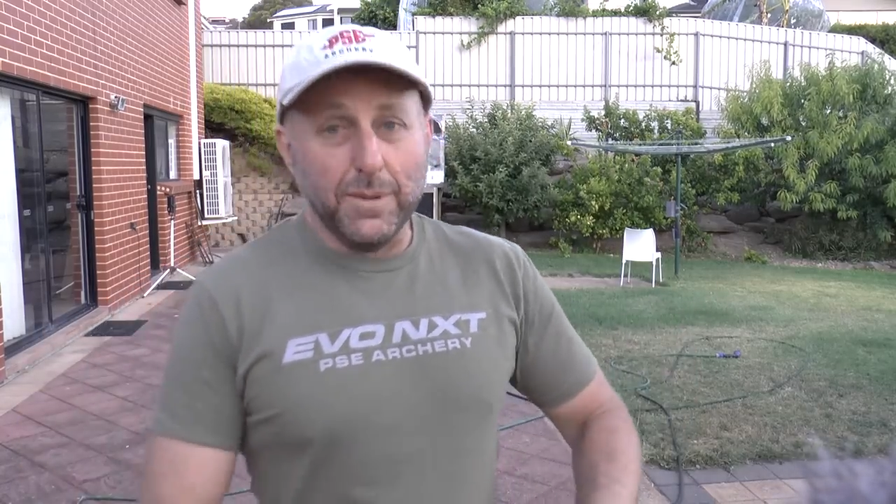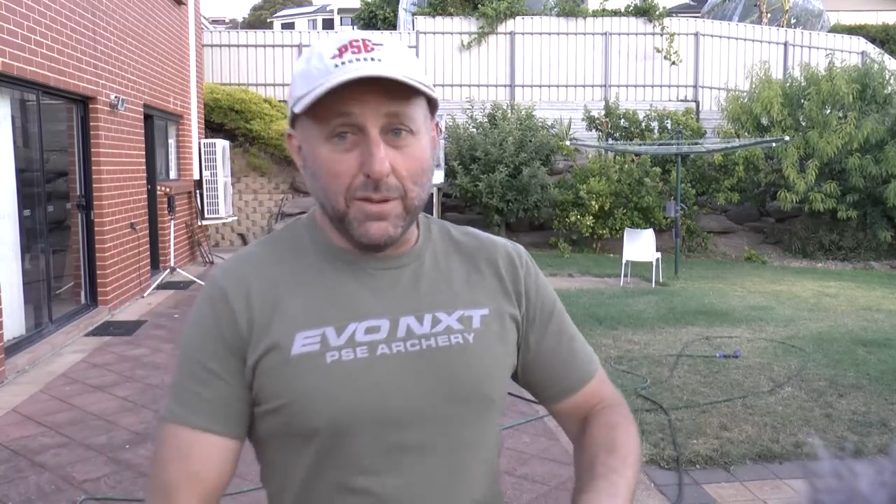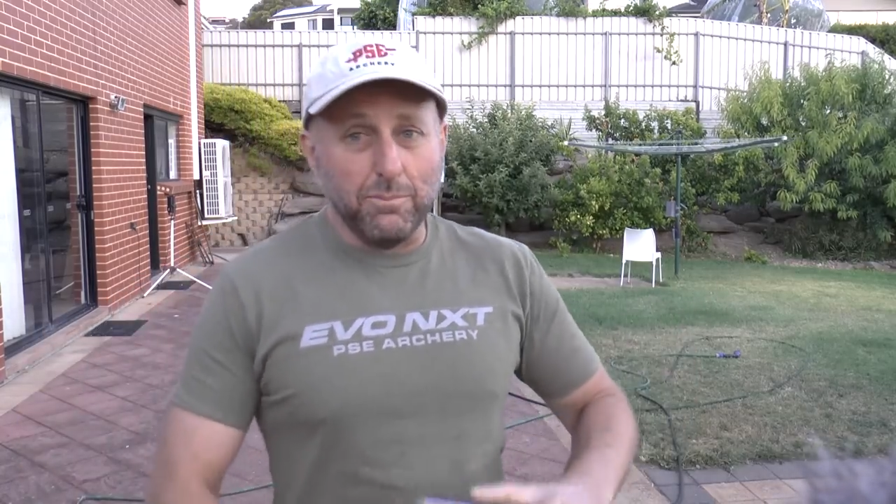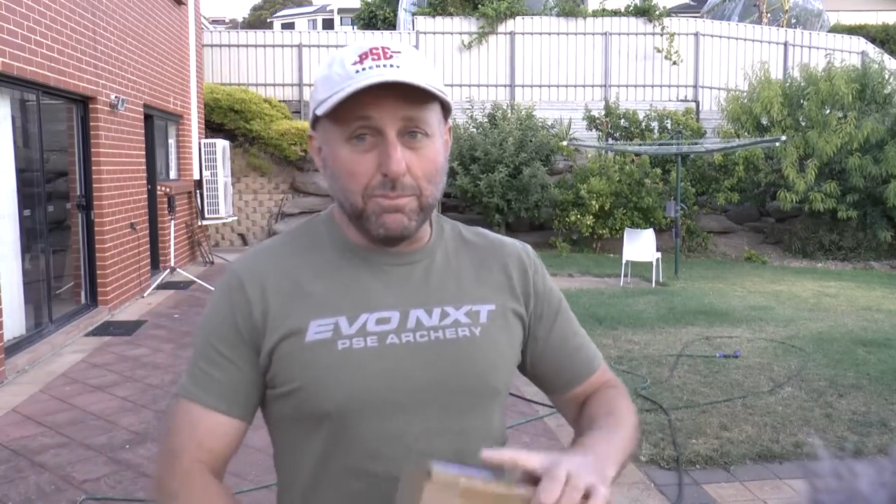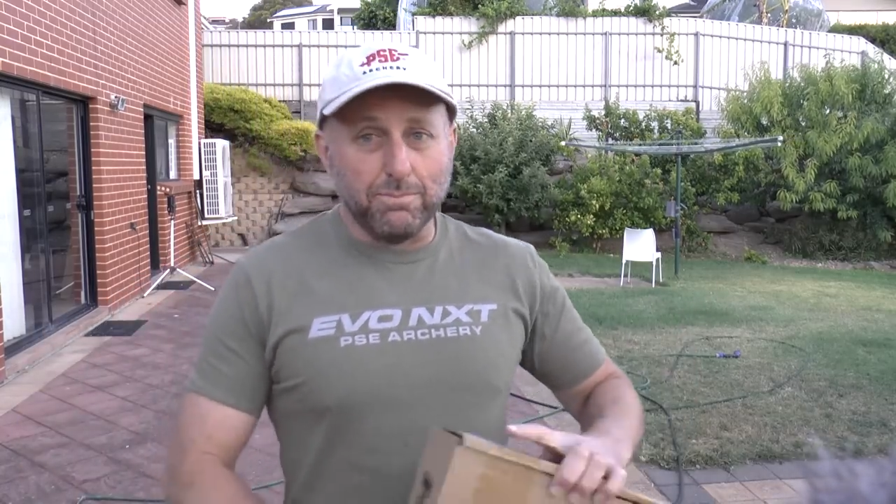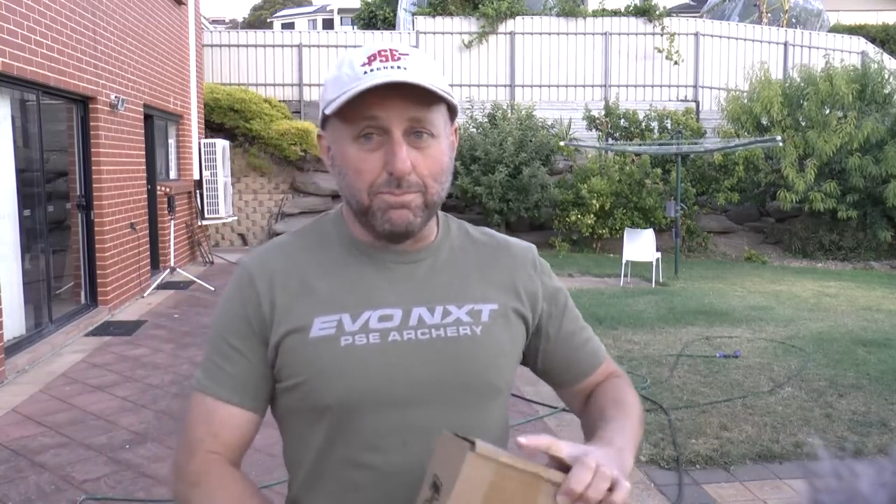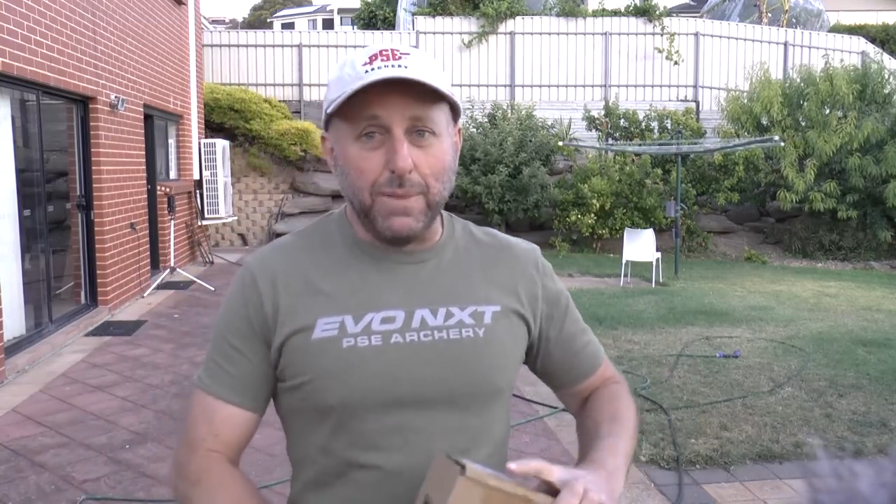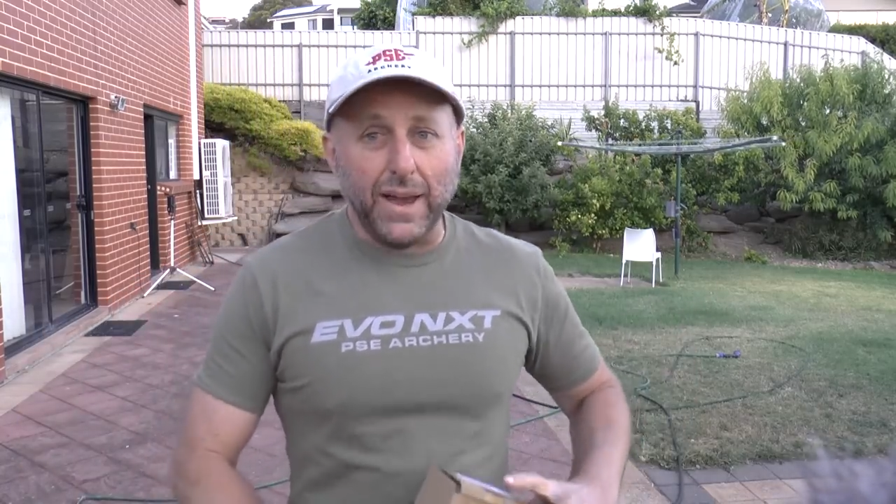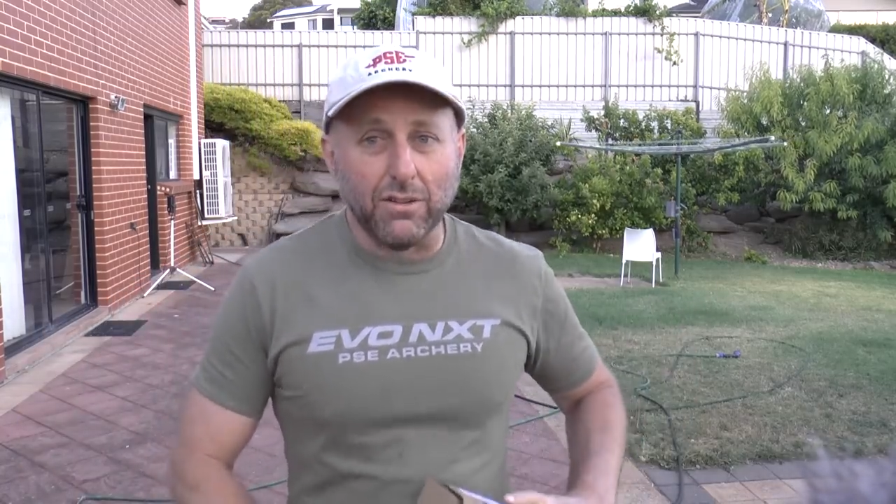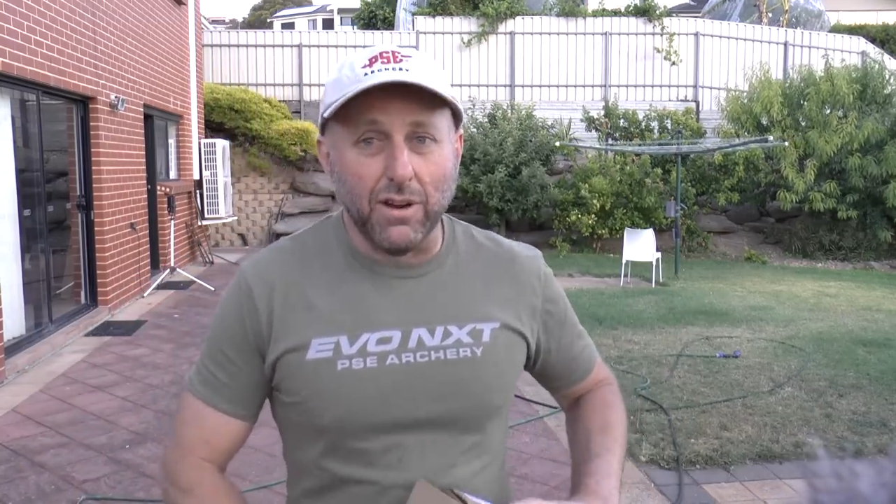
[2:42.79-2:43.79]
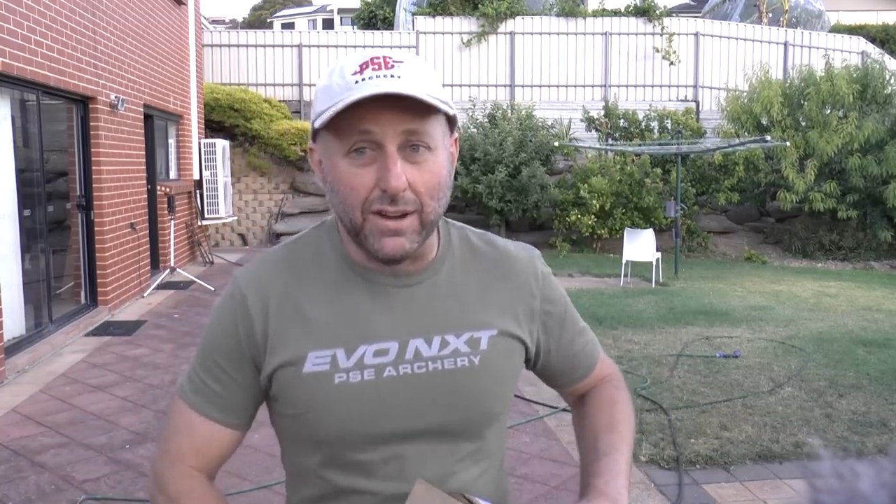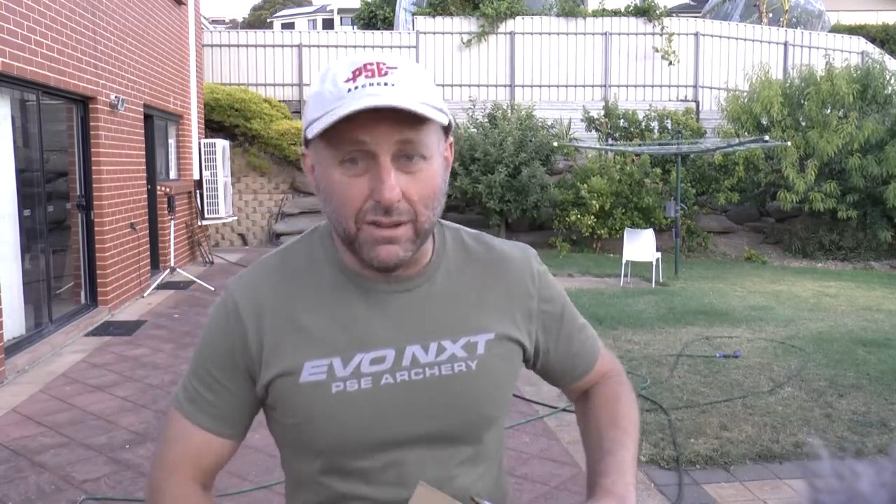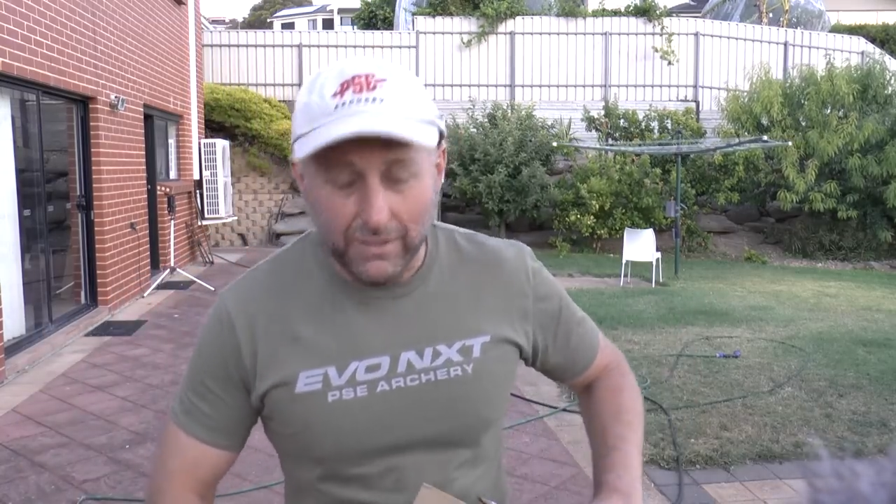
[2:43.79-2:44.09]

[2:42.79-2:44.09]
a bit of background